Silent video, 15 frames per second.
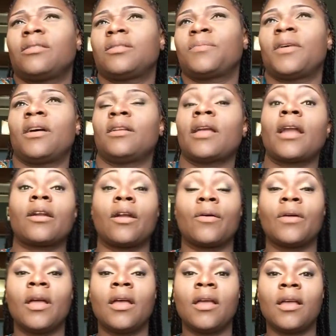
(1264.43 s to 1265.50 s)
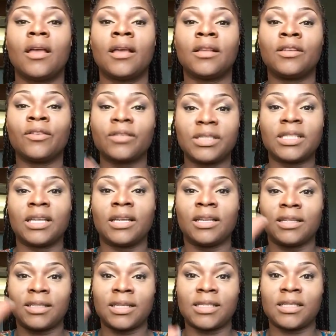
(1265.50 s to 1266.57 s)
Spun. I don't know. You'll see
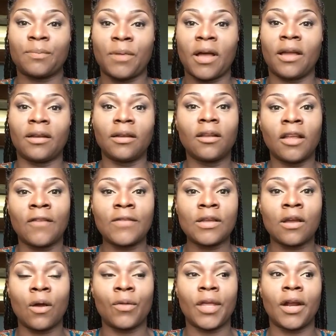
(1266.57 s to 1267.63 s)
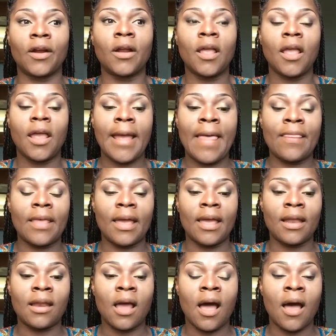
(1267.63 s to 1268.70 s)
it. It says Spun if you go there. And
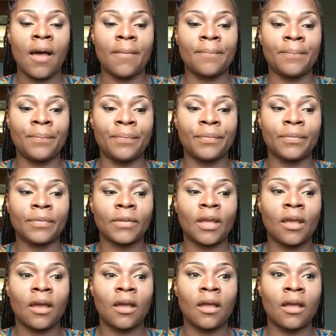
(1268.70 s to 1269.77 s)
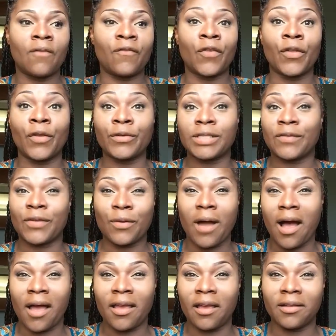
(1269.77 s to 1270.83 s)
then for those of you
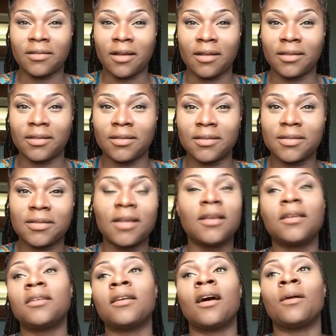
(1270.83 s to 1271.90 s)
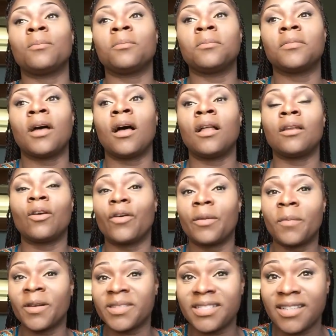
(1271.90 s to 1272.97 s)
high-end darlings,
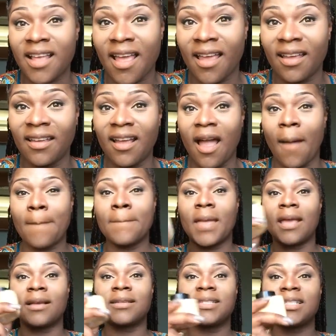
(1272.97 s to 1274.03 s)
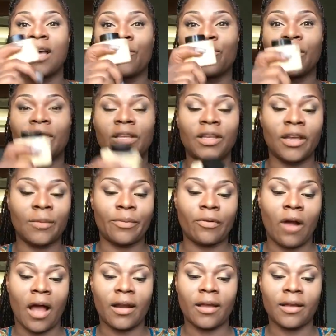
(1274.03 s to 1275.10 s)
Laura Mercier makes a really good
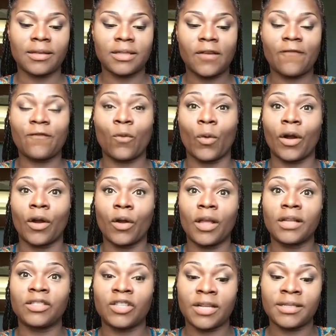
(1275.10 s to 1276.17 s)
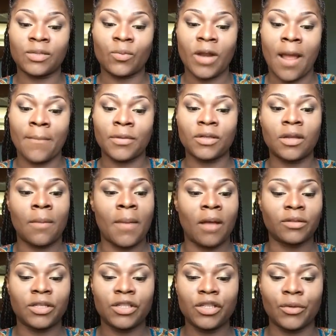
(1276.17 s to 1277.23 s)
product for just what I'm
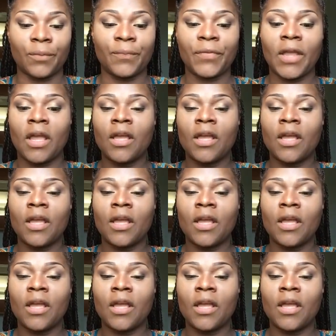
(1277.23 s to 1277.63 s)
about to do.